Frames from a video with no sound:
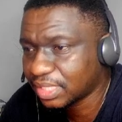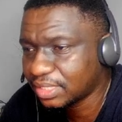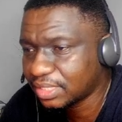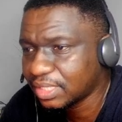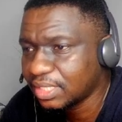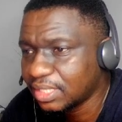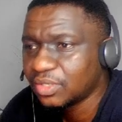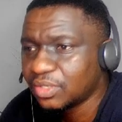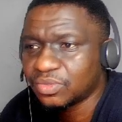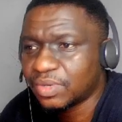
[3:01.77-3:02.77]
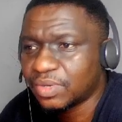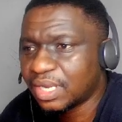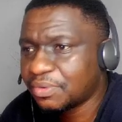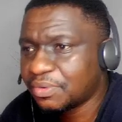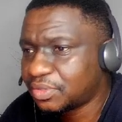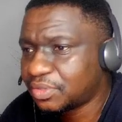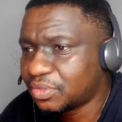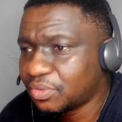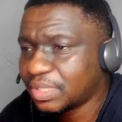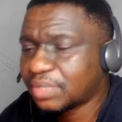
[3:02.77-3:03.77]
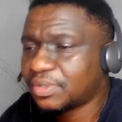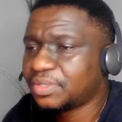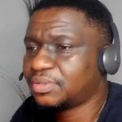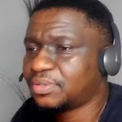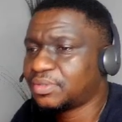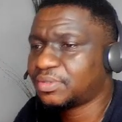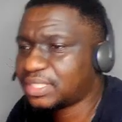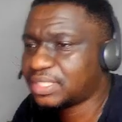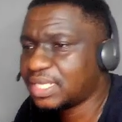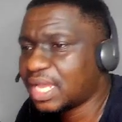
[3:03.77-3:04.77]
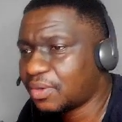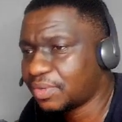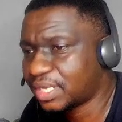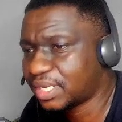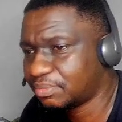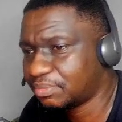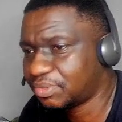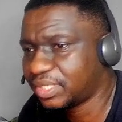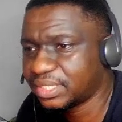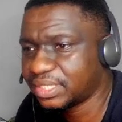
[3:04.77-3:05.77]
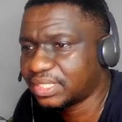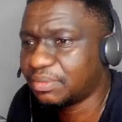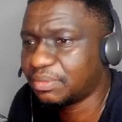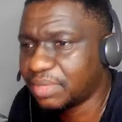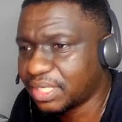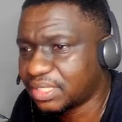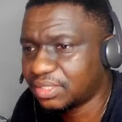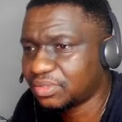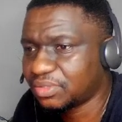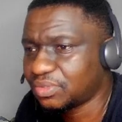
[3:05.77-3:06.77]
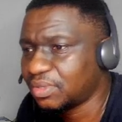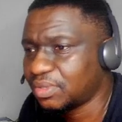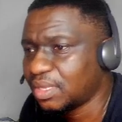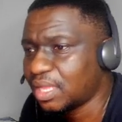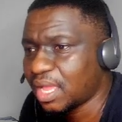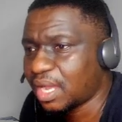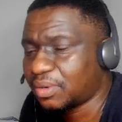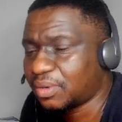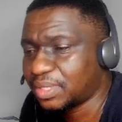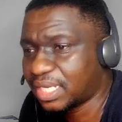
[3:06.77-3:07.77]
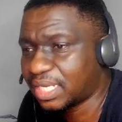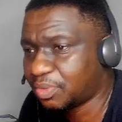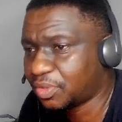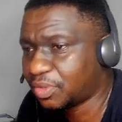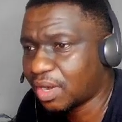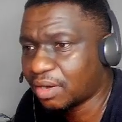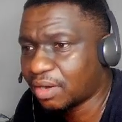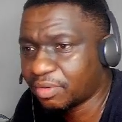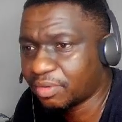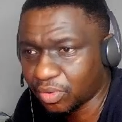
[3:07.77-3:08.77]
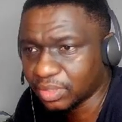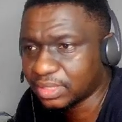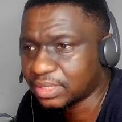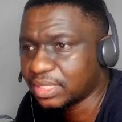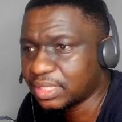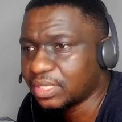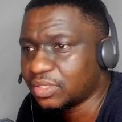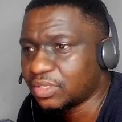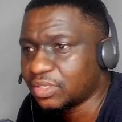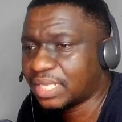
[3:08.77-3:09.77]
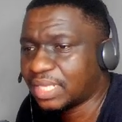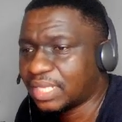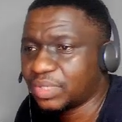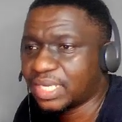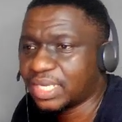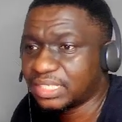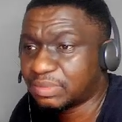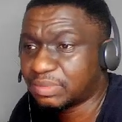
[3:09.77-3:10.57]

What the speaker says: So what are we going to do? We are going to see how we can bring this image into our dashboard or our report, so that we can display to